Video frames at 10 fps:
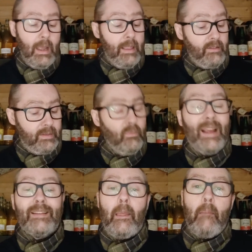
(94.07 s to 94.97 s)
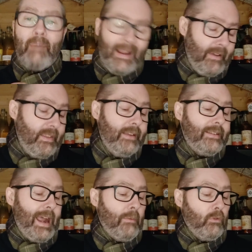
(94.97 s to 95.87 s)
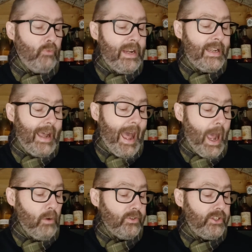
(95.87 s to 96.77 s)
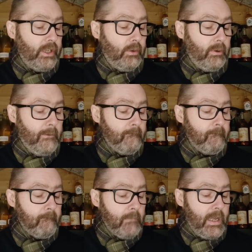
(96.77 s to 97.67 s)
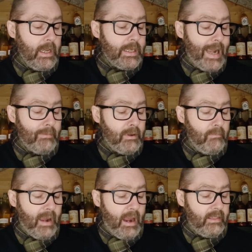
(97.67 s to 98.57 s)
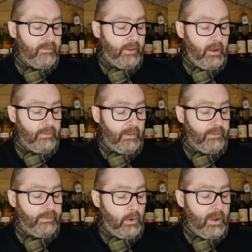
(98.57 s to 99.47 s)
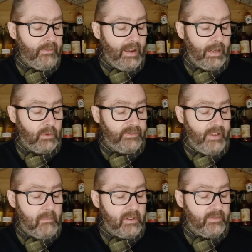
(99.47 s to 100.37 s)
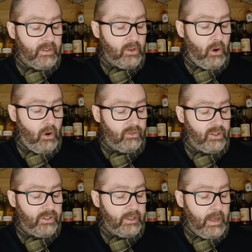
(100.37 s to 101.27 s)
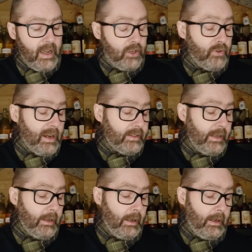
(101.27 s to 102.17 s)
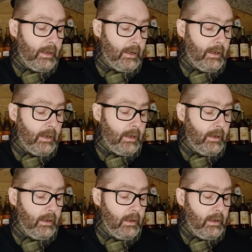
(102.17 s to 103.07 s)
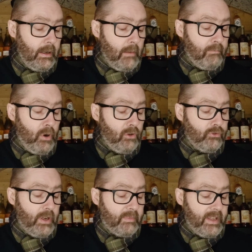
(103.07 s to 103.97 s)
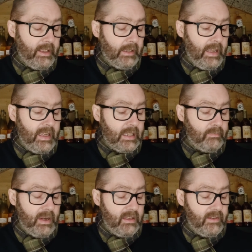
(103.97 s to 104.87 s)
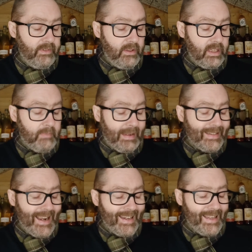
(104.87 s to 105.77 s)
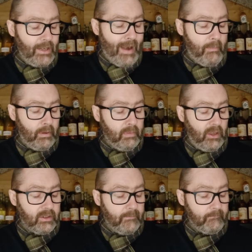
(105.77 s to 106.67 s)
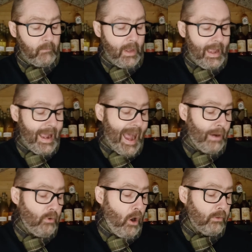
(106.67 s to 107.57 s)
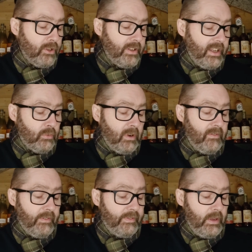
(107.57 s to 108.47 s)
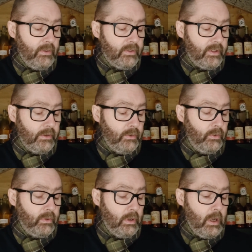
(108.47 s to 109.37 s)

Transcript: There's some writing on the back of this. I will read it out to you. In times gone by, the Fowey Valley was famous for its orchards, attracting boat trips in the late spring to view the spectacular apple blossom. Our orchard is one of the few to